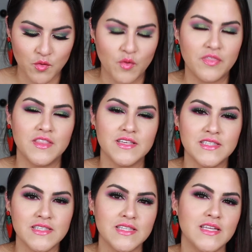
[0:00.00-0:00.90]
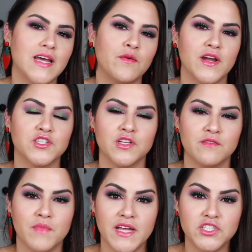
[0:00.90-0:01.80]
well, this is the direction
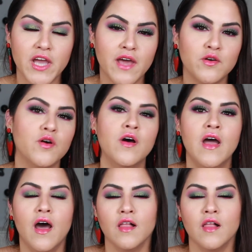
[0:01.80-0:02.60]
of my channel.